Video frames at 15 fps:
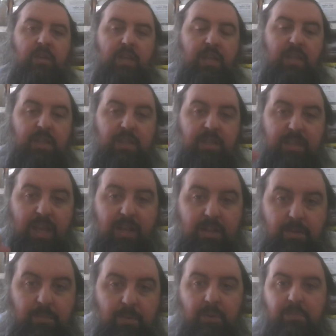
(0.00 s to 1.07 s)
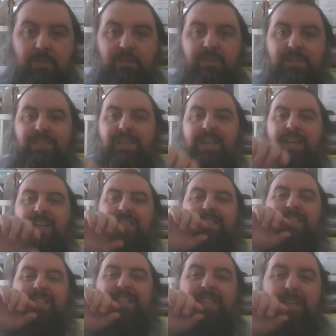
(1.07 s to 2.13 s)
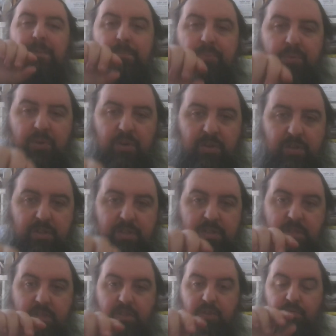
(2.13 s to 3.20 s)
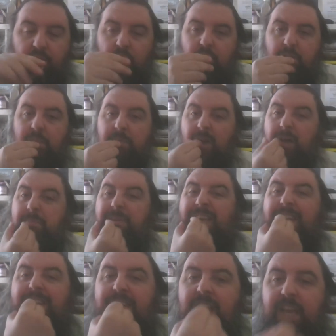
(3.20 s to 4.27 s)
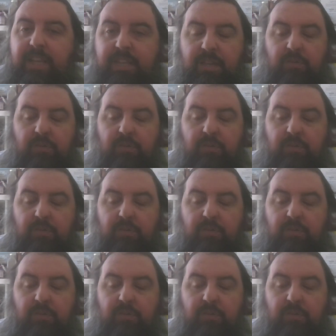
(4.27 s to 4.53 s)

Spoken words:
In the 10 Commandments, it's Dibros, Devorim, I'm connecting